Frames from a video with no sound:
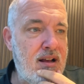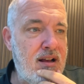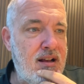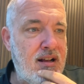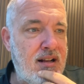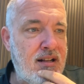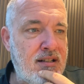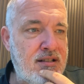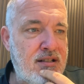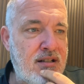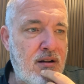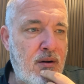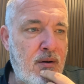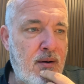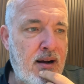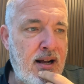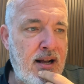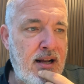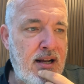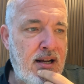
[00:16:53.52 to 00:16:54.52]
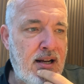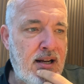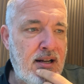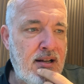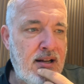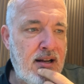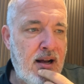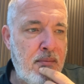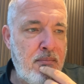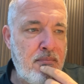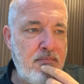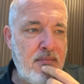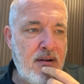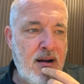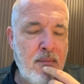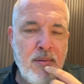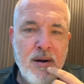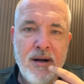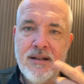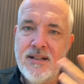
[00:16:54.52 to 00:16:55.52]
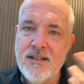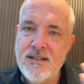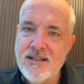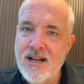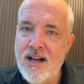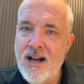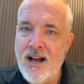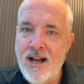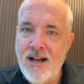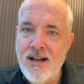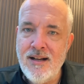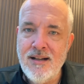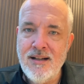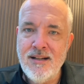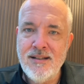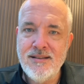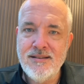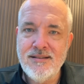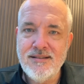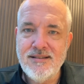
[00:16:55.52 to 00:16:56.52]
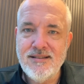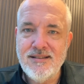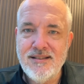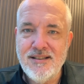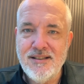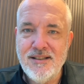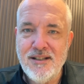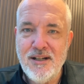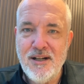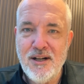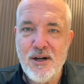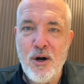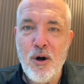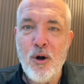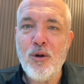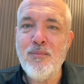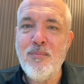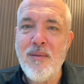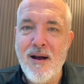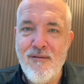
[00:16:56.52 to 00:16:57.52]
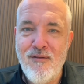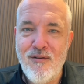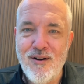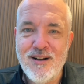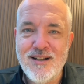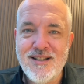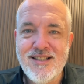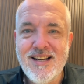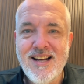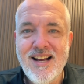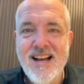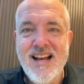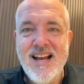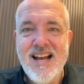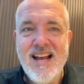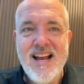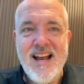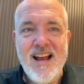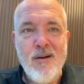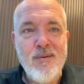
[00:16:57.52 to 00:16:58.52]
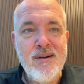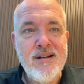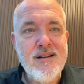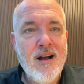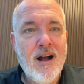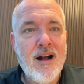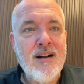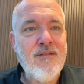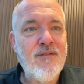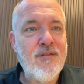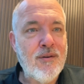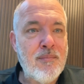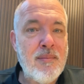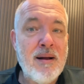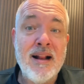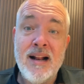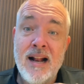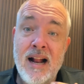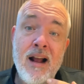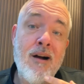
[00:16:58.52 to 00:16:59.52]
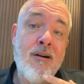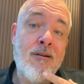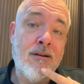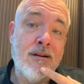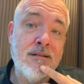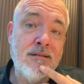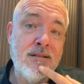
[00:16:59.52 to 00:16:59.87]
And so I bought this guy a cold beverage, and we talked for about an hour.